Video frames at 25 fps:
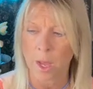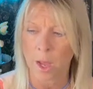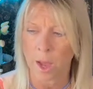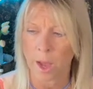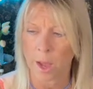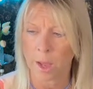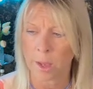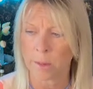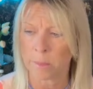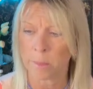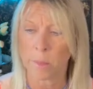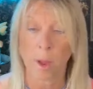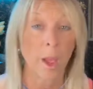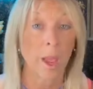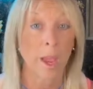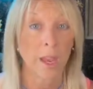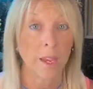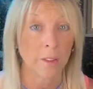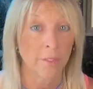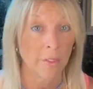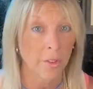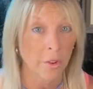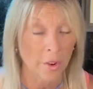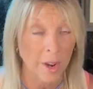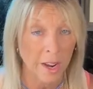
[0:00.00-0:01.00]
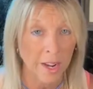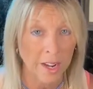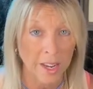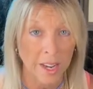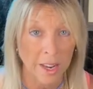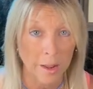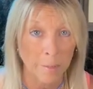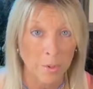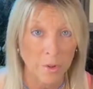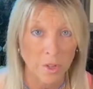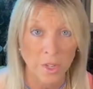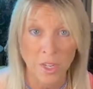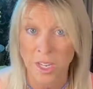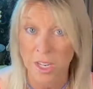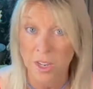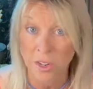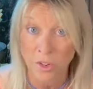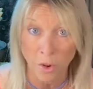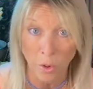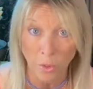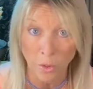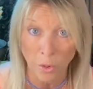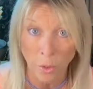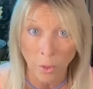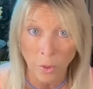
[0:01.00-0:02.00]
And if you're not an amputee and
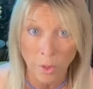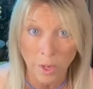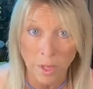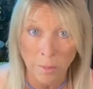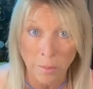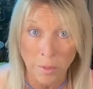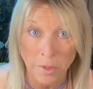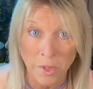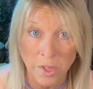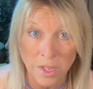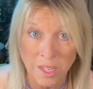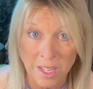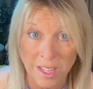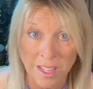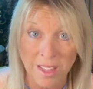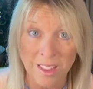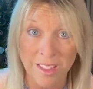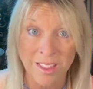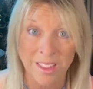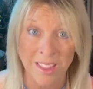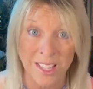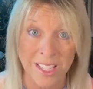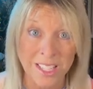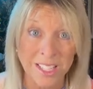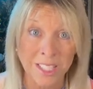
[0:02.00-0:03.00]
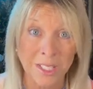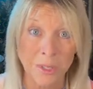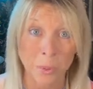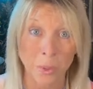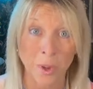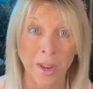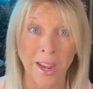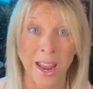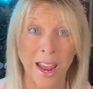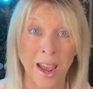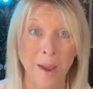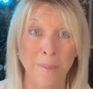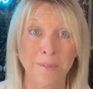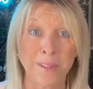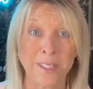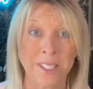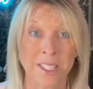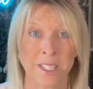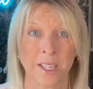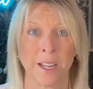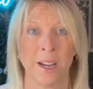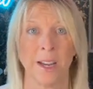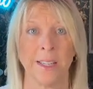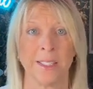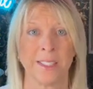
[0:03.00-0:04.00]
don't know an amputee, this is what happens
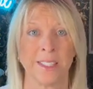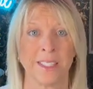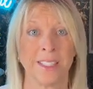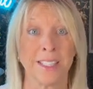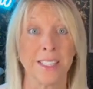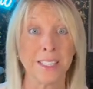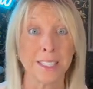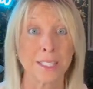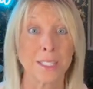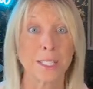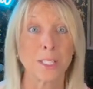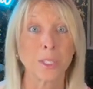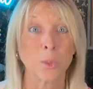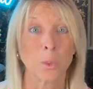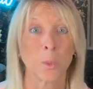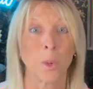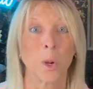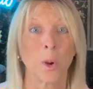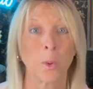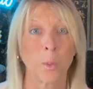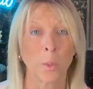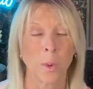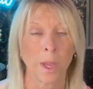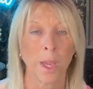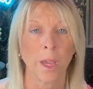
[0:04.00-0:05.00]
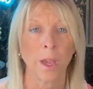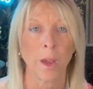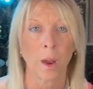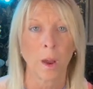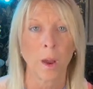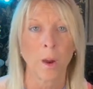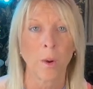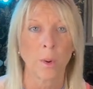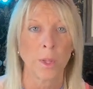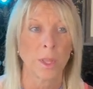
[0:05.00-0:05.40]
to us. This is where we go.